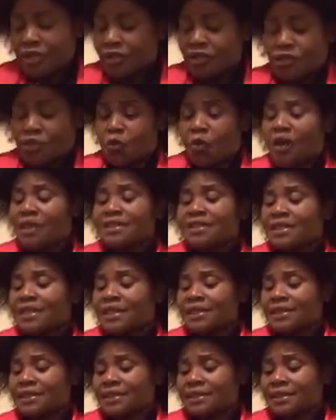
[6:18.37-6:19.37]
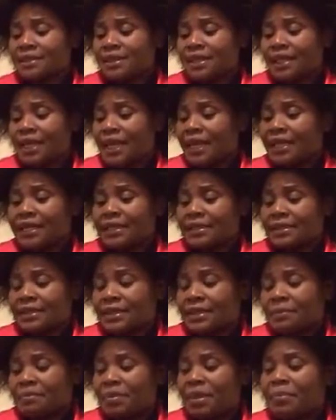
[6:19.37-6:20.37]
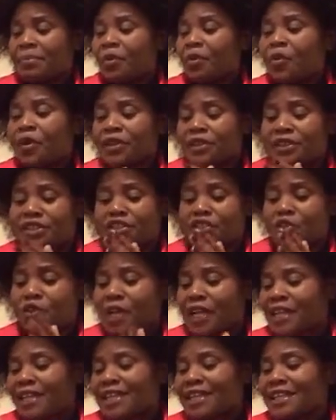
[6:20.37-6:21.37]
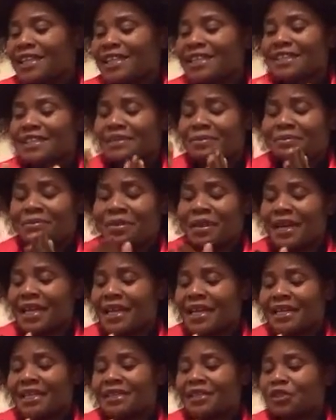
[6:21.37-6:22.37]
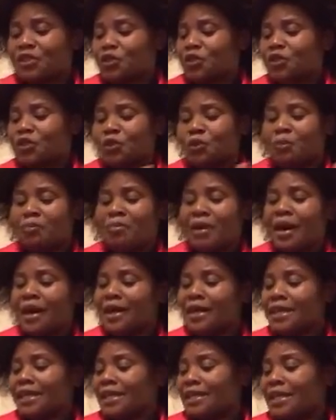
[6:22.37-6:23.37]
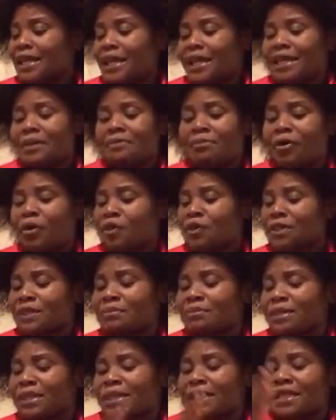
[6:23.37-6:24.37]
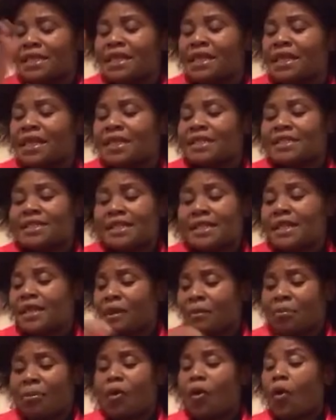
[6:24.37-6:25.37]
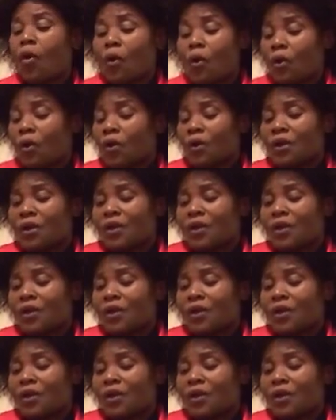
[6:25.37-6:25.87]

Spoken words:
Swaziland, and people were tracking his plane to Dubai and possibly Singapore,